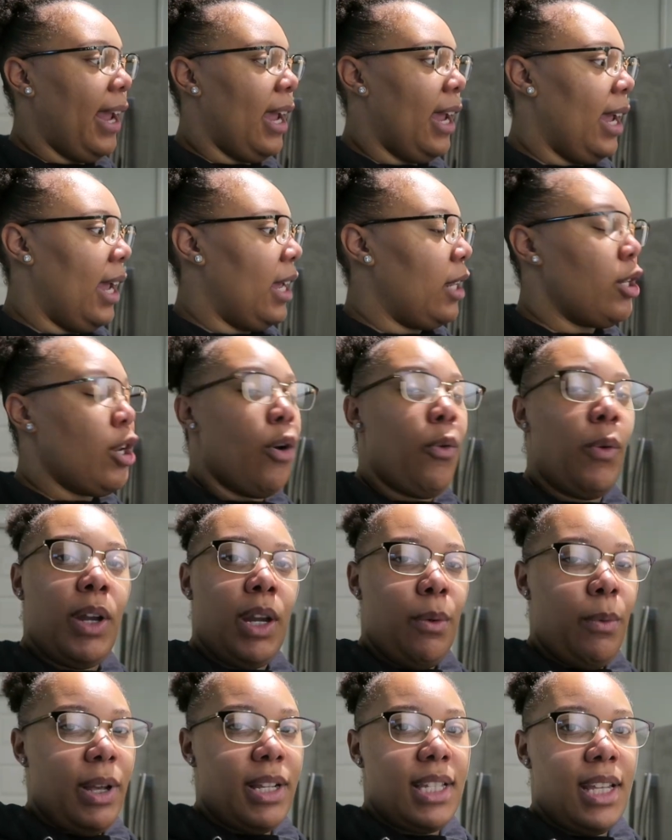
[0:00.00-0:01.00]
And
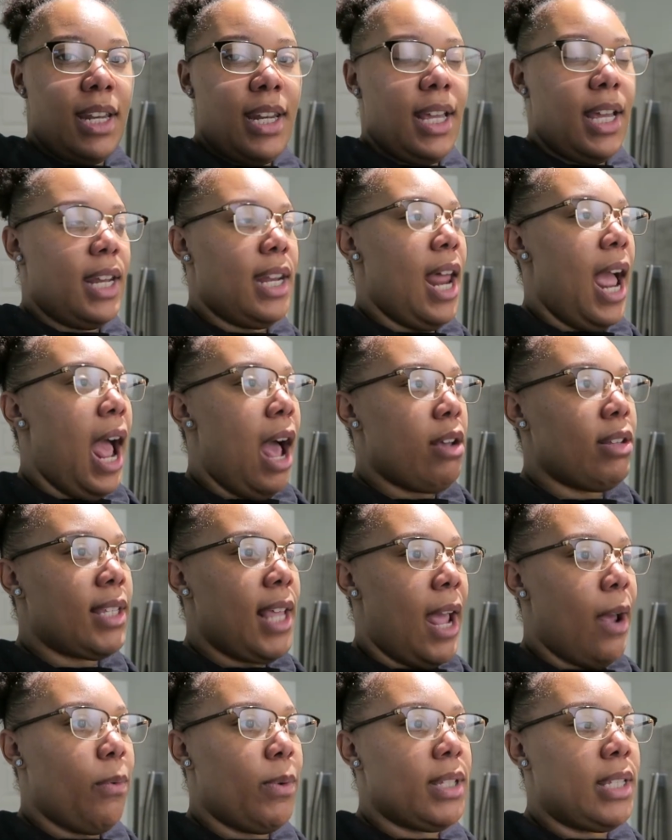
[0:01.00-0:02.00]
knowing it wasn't done, the
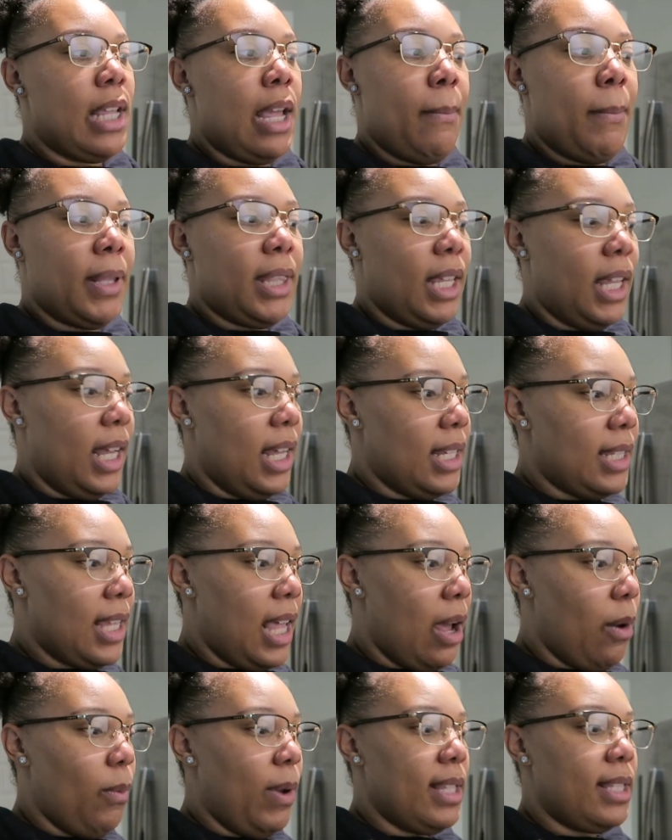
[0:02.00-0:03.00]
outside was done, but the
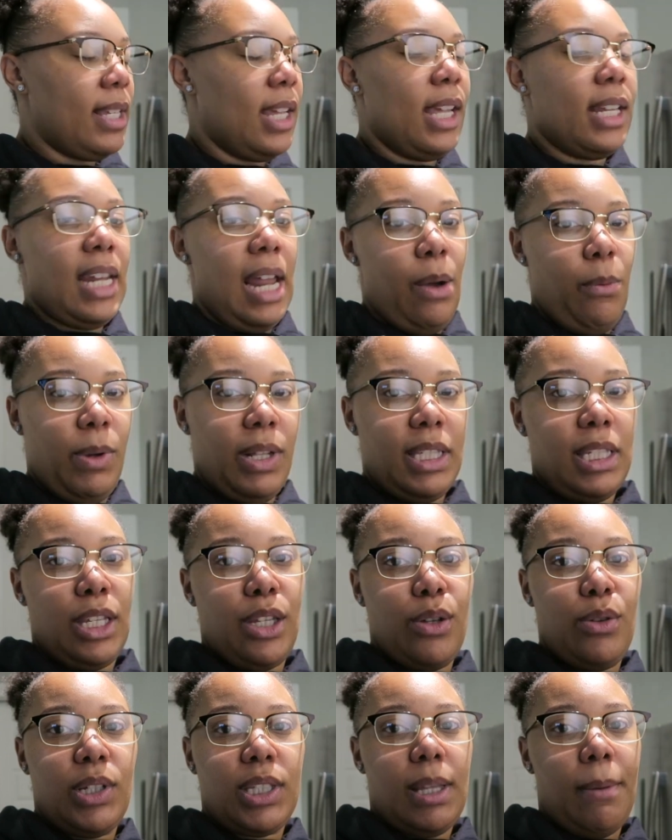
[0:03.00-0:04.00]
inside wasn't. And I went to
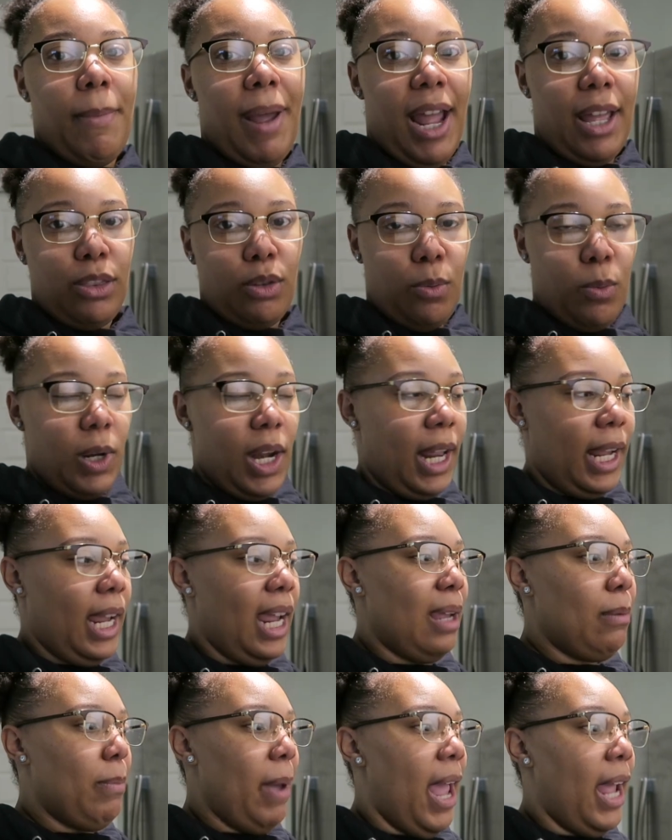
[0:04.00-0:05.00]
use the bathroom. When I
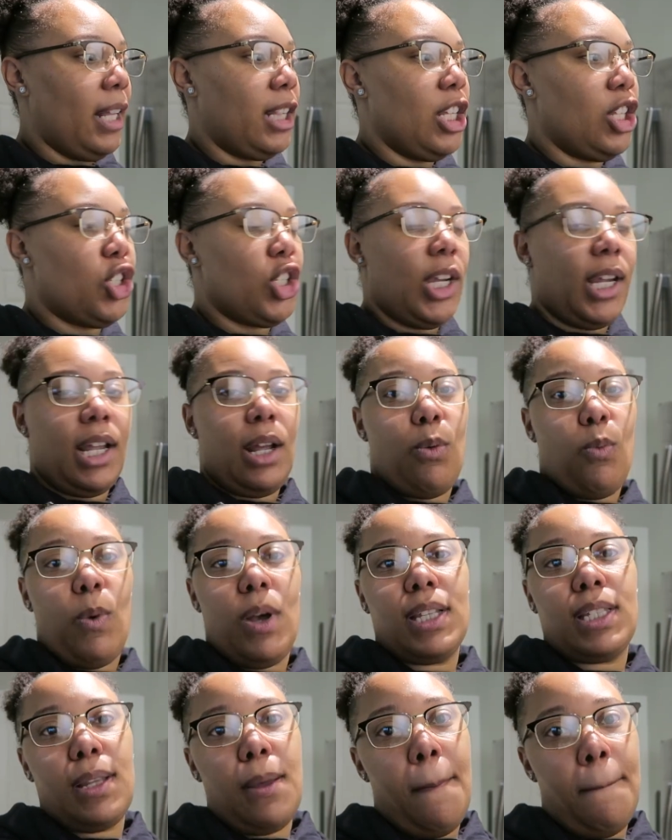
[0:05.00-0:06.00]
came back, the chicken
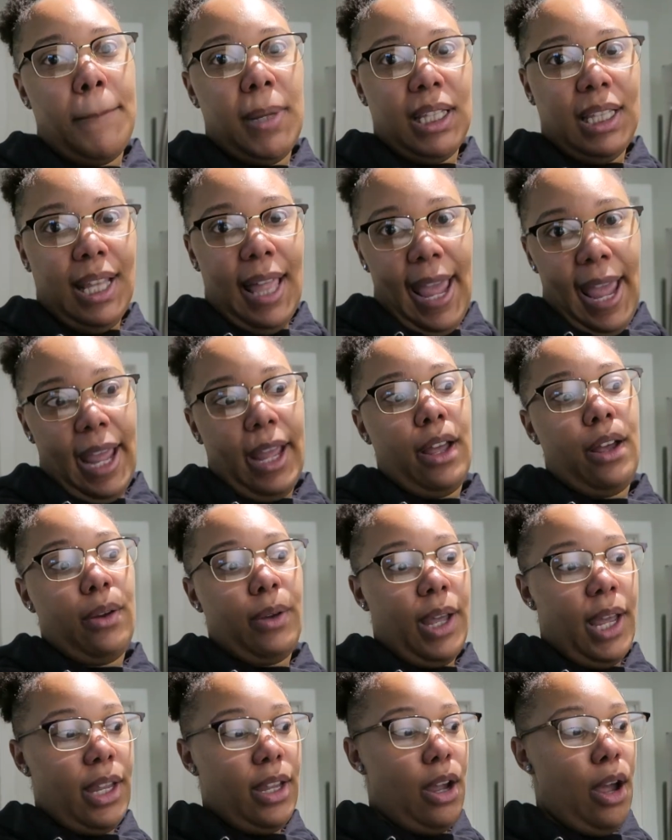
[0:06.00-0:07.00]
was black,
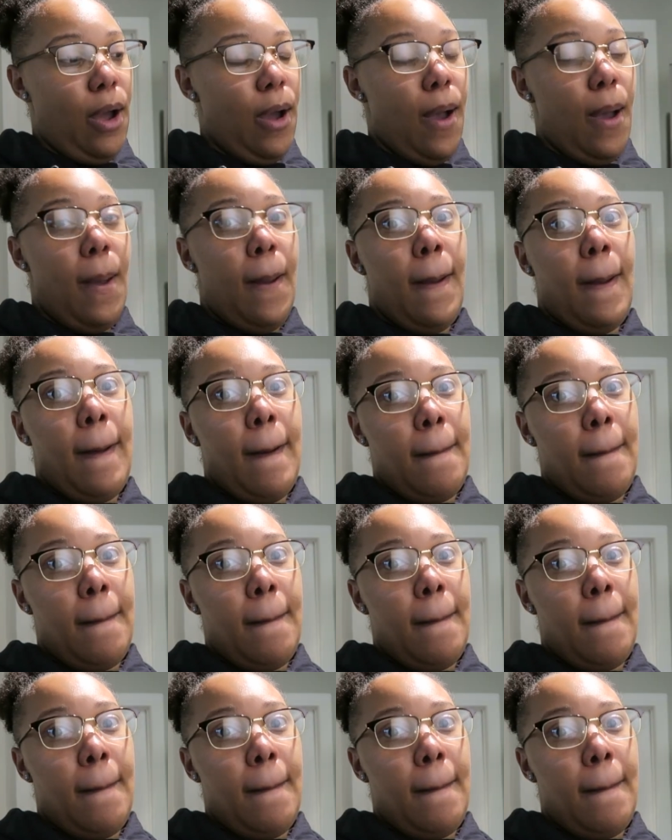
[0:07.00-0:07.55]
okay, y'all?